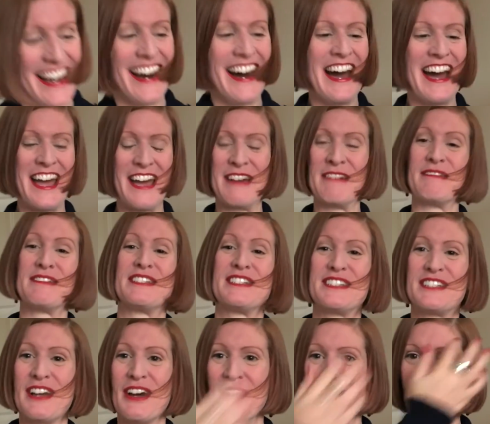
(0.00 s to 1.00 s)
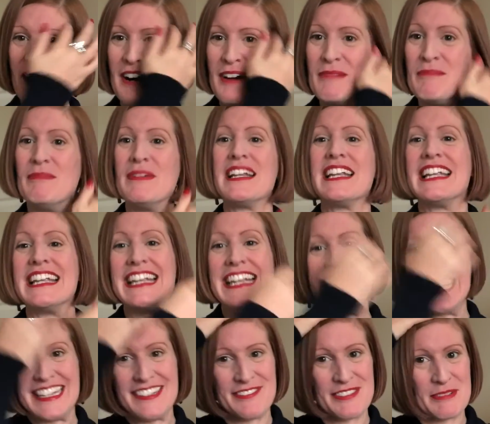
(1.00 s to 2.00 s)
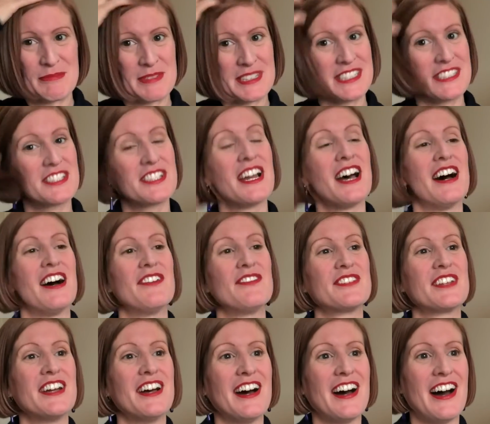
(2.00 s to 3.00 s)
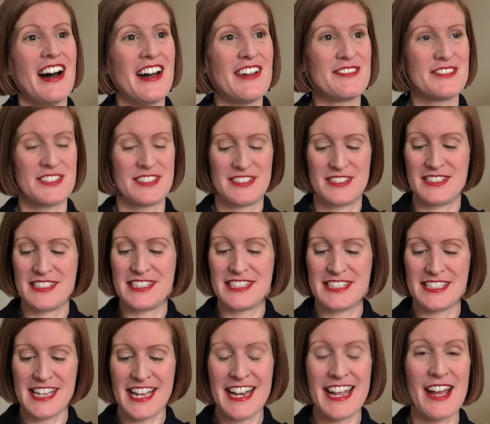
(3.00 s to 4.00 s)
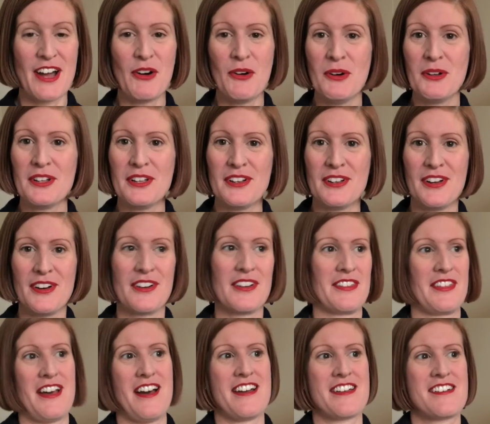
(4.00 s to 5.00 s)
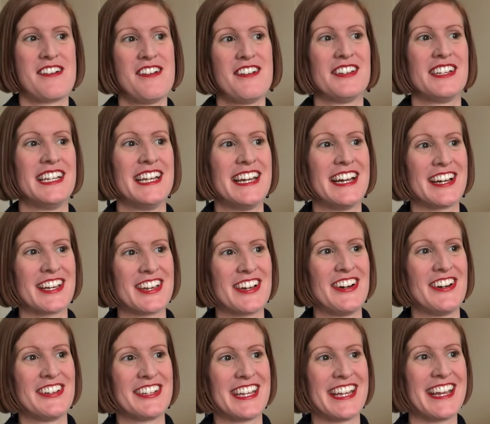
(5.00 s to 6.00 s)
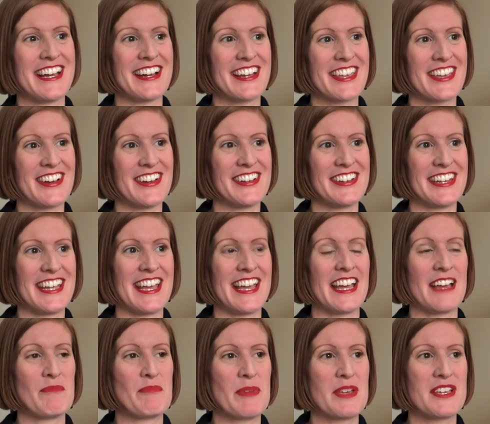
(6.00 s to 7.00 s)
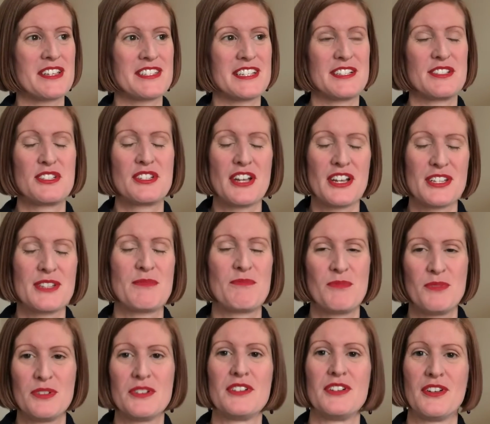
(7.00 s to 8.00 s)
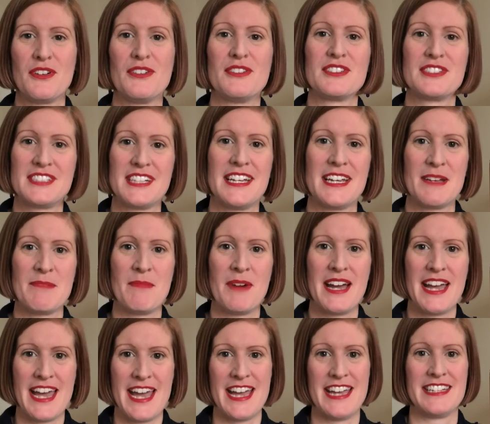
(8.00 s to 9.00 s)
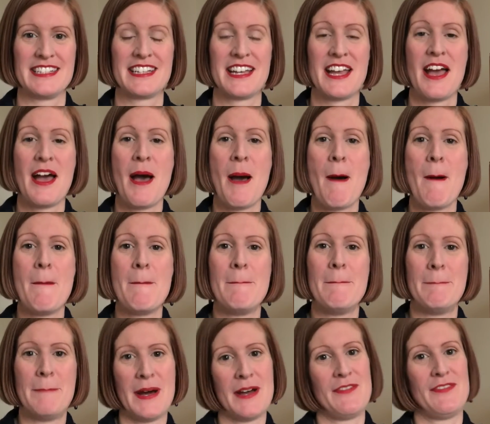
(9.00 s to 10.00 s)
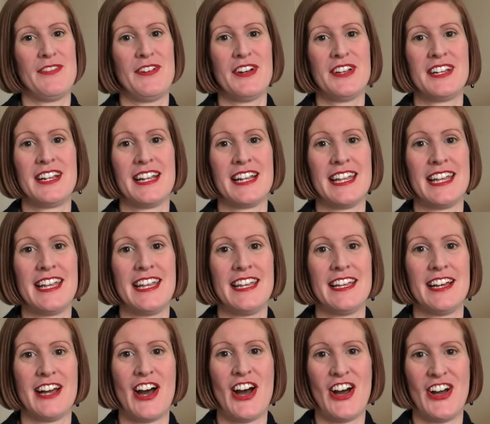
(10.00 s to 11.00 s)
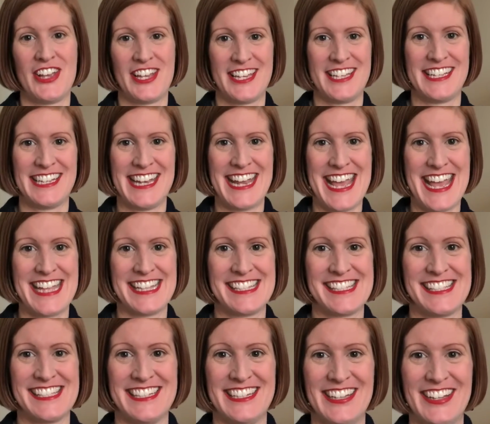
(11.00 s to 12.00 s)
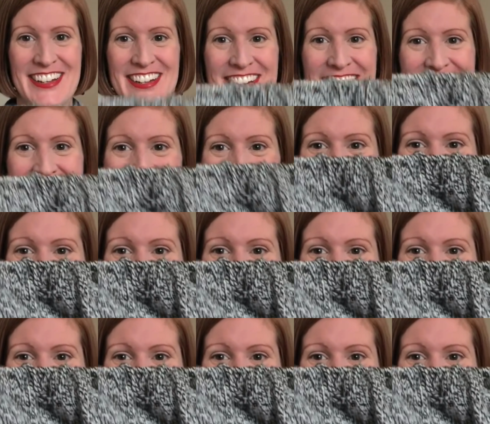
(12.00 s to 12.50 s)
I am so unbelievably chuffed. I've said it all along that I can't knit, I can't knit, I can't knit, because it just would not sit in my head. But finally, I can knit. Look.